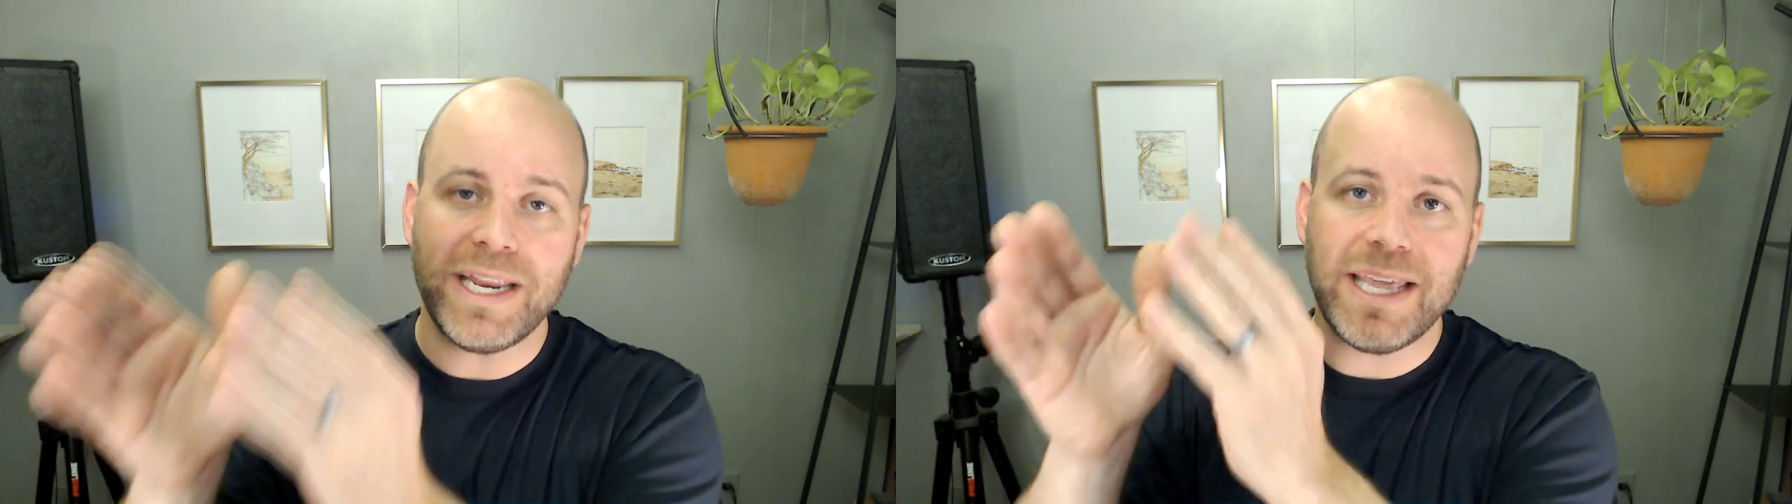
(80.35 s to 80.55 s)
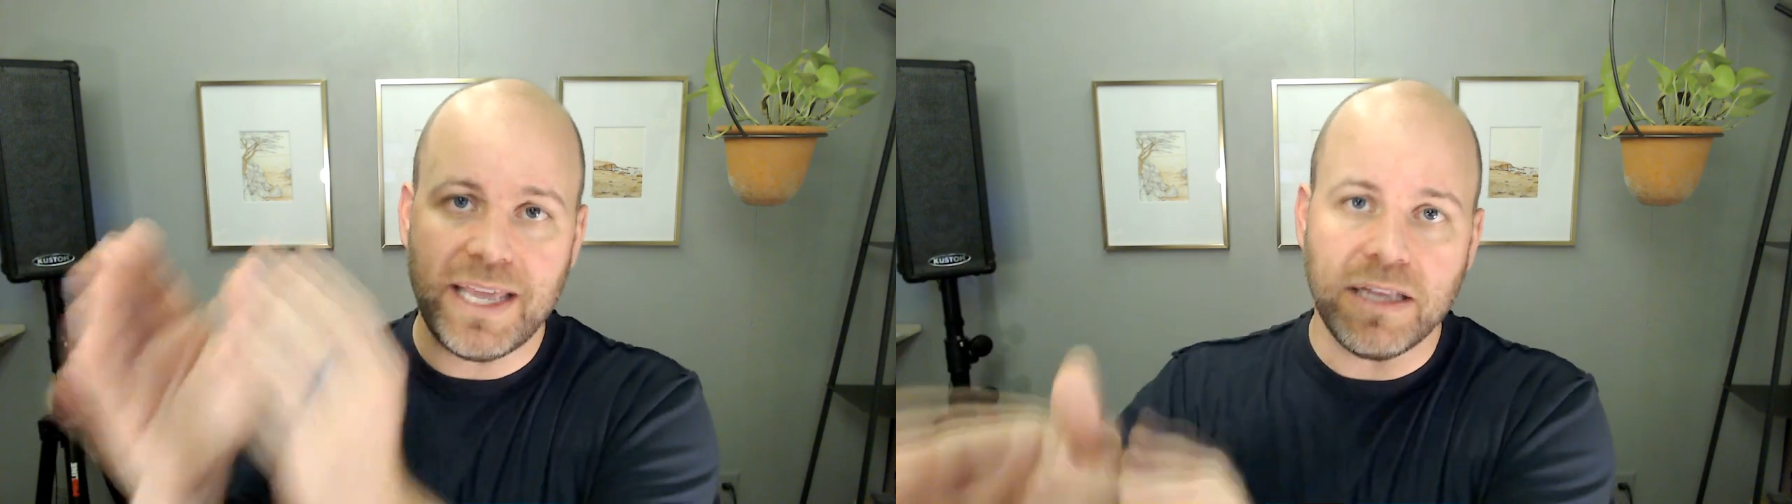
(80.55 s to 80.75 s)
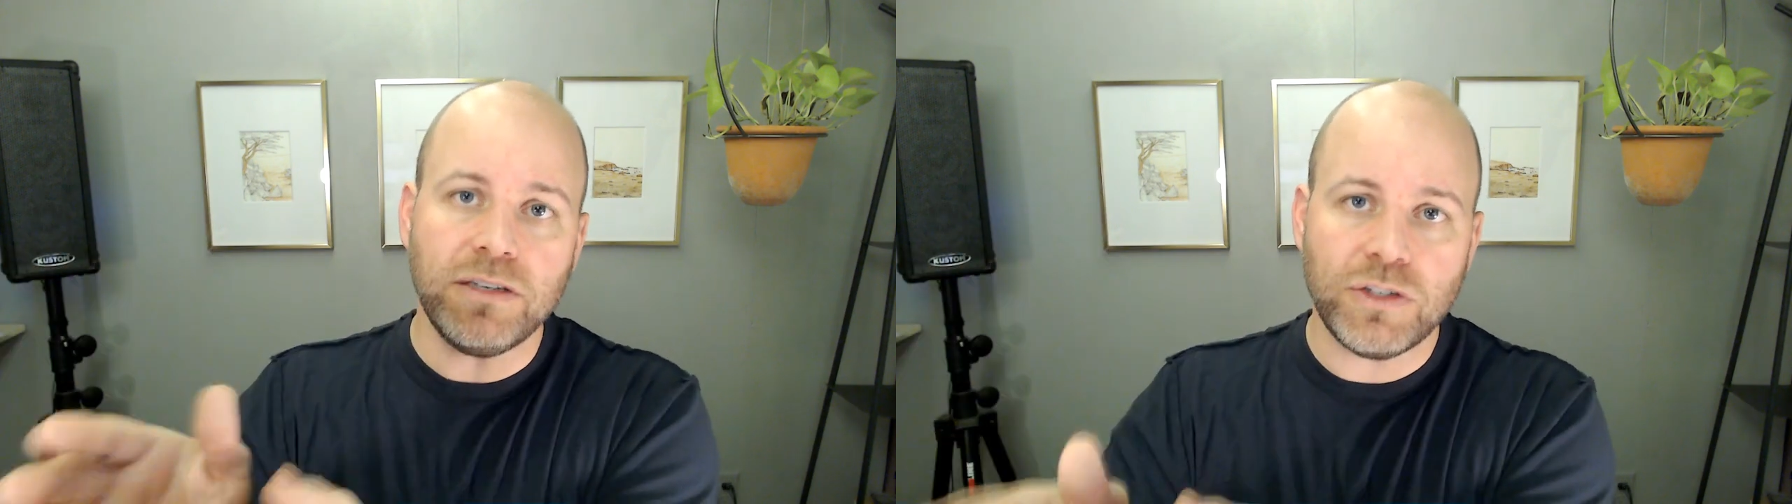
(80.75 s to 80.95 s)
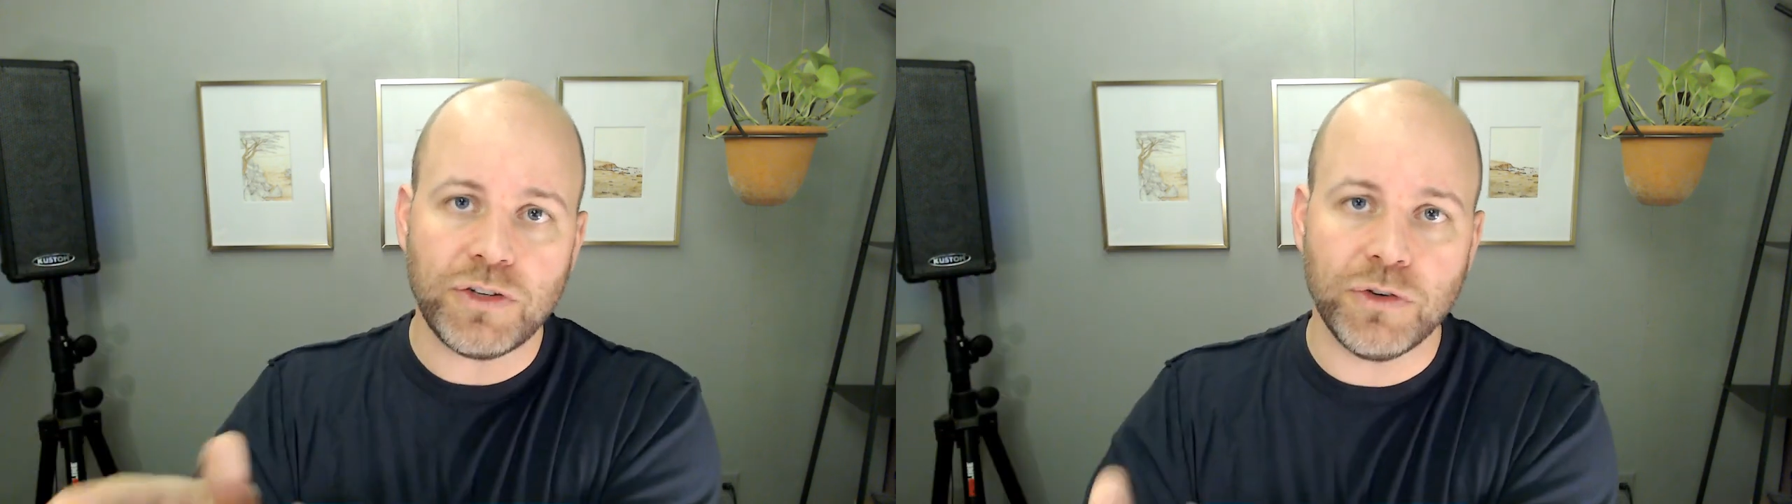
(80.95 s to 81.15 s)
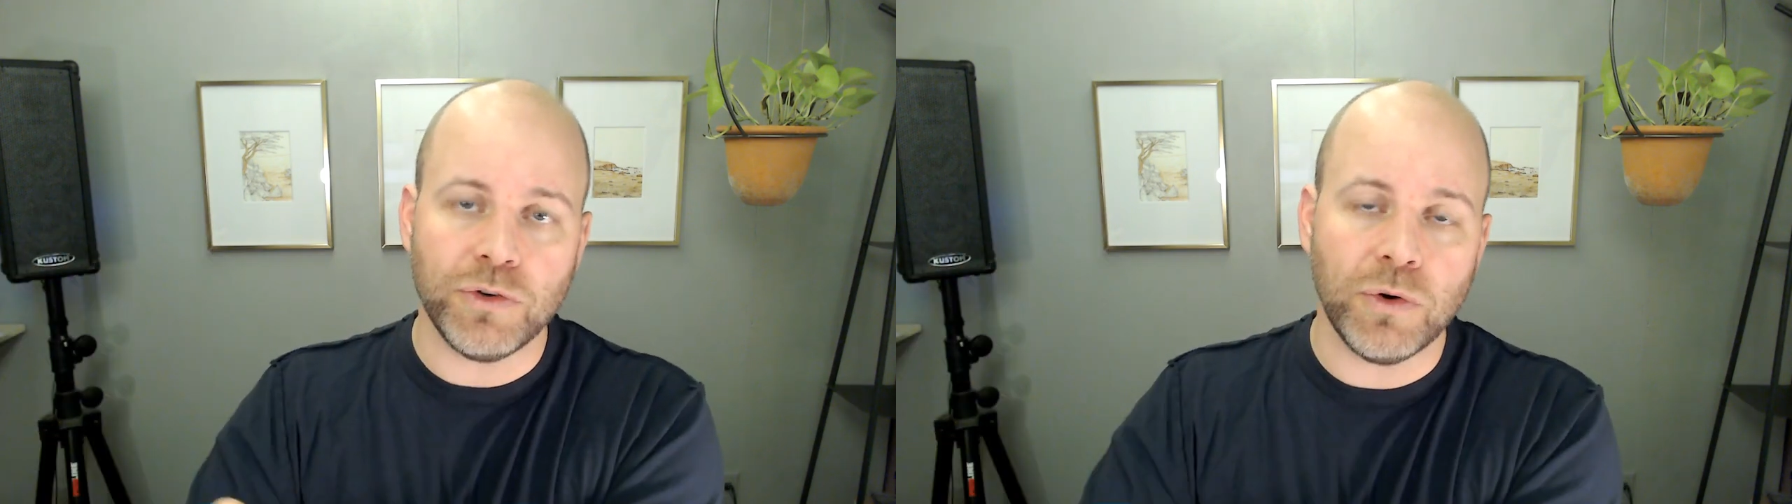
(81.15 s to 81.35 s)
it
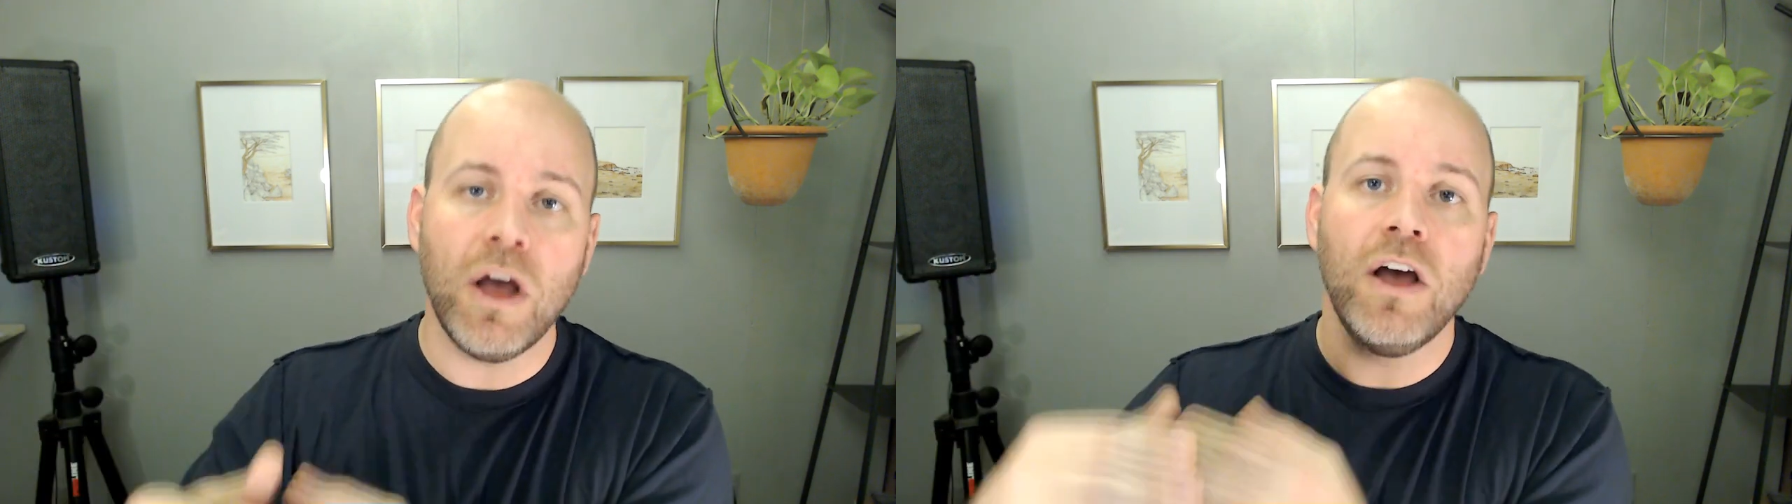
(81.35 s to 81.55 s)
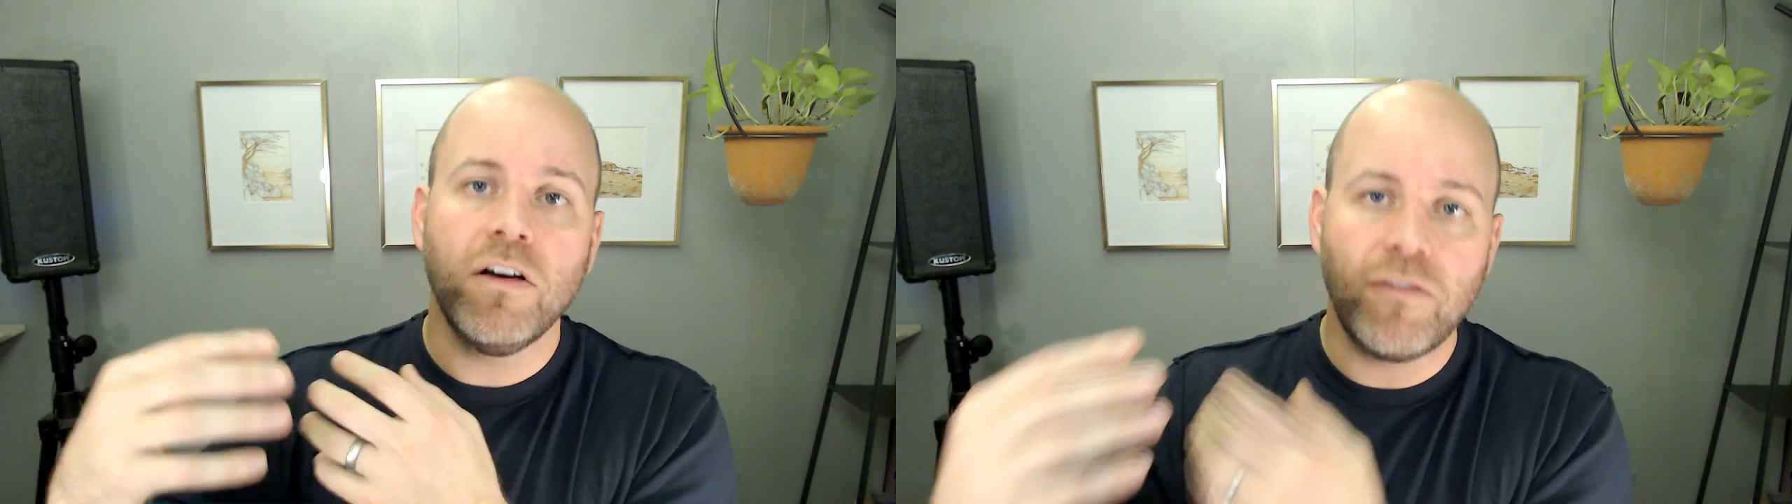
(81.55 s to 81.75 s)
into